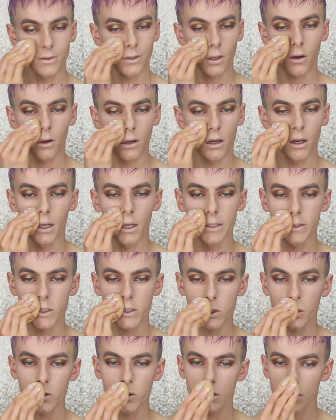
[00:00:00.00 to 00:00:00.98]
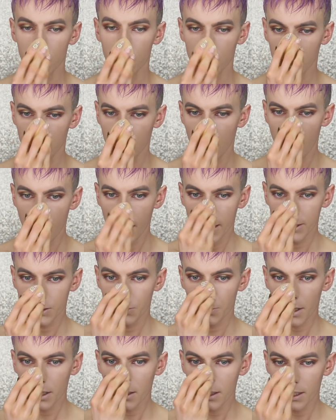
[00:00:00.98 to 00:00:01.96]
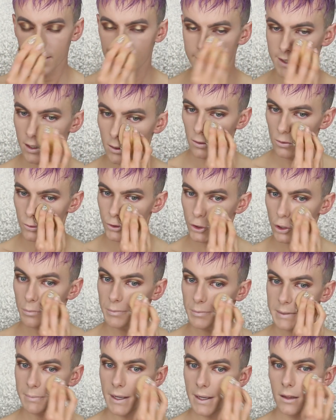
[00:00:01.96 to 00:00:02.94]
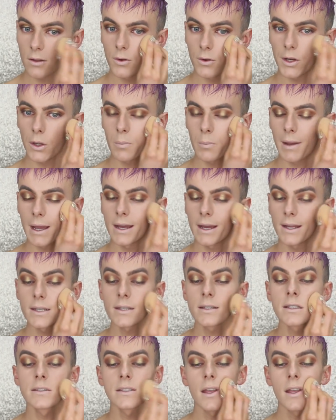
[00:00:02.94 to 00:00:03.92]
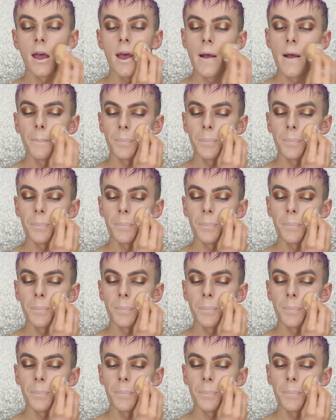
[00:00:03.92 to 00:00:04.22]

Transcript: Oh, it's so stunning, as well as Glow Drops by L'Oreal Paris.